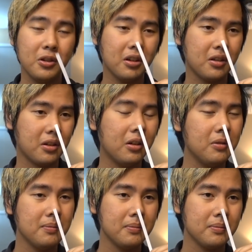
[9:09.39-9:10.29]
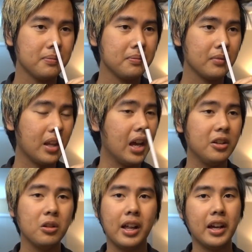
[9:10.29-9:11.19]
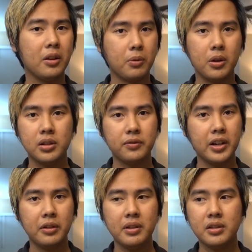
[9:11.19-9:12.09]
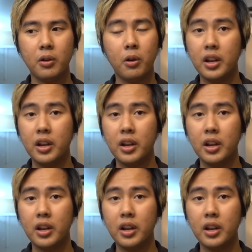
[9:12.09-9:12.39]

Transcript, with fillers: If you're a girl, and you like rose fragrance,